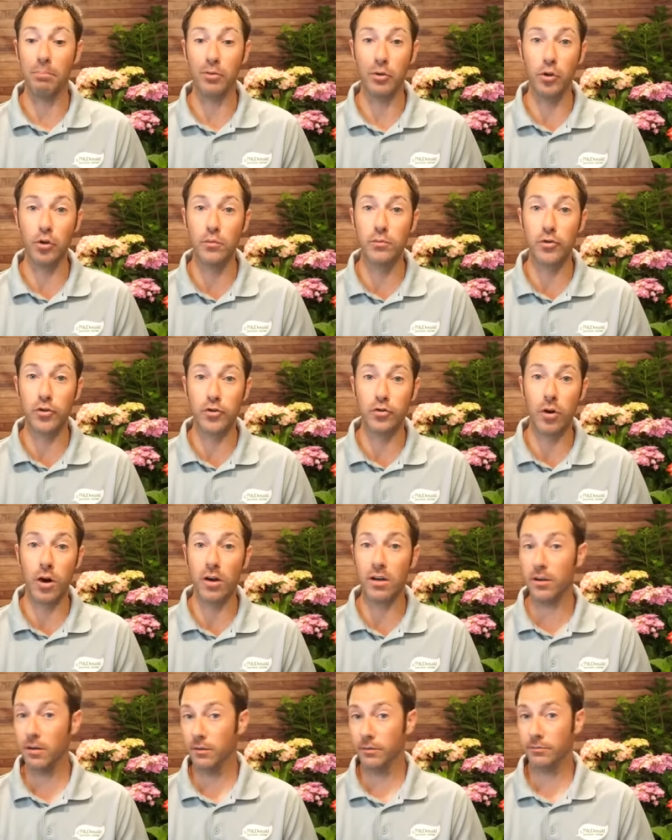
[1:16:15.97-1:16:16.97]

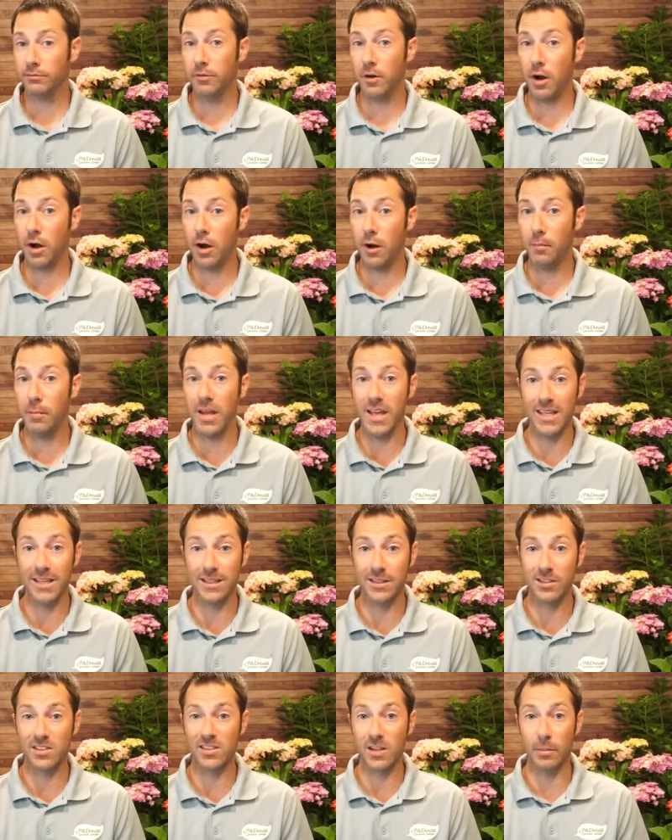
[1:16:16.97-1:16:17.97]
Bloomstruck from
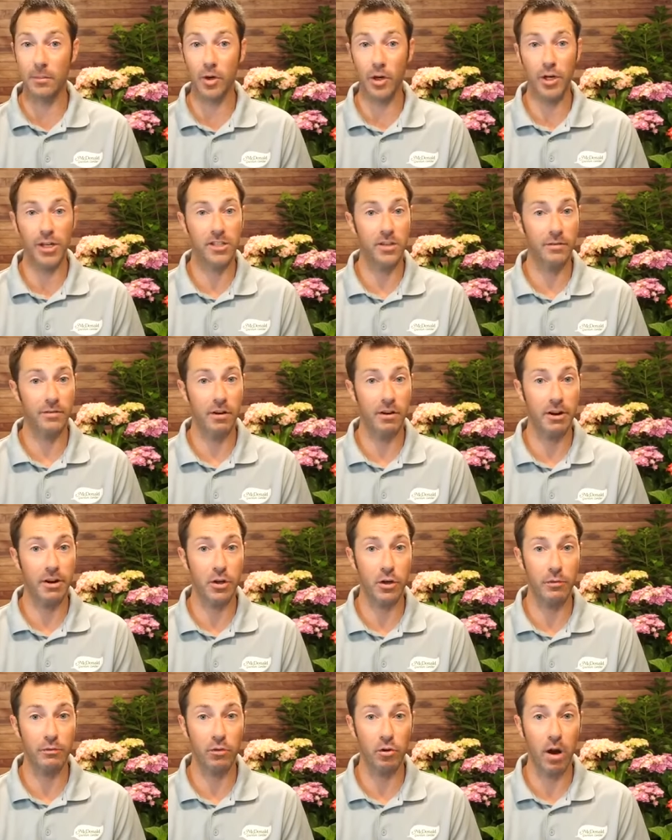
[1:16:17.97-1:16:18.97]
Endless Summer is a very
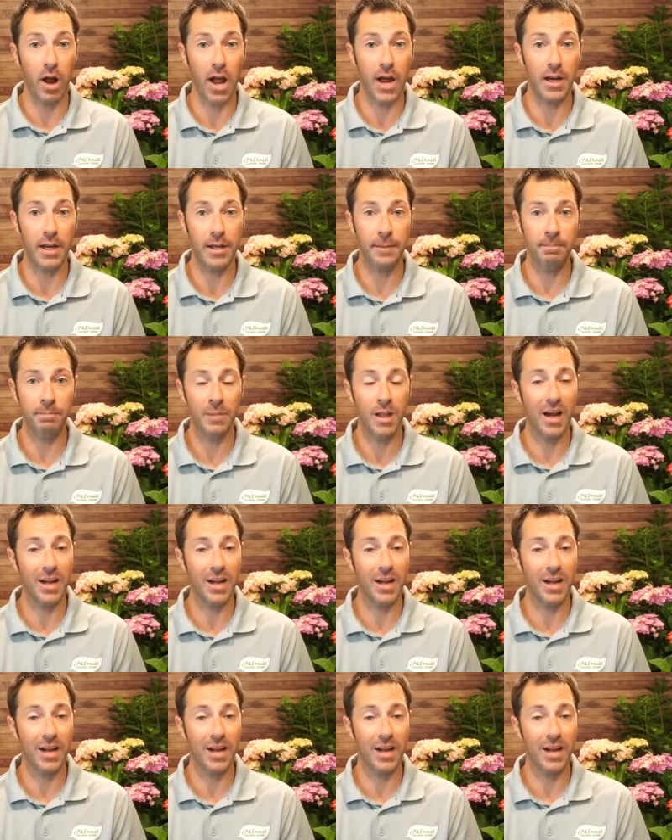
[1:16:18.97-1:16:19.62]
good variety.